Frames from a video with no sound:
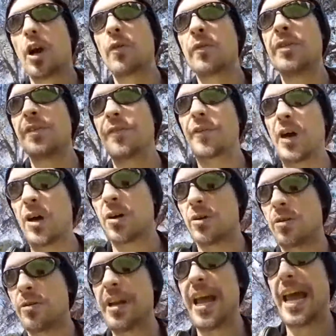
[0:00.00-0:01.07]
over the
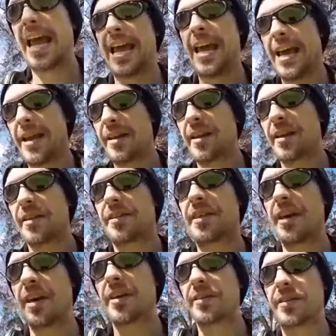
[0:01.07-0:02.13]
phone, and
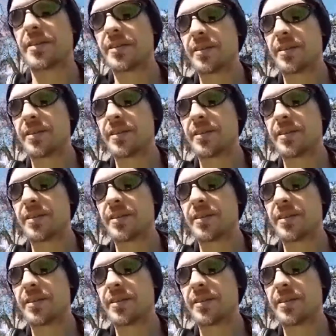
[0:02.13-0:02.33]
this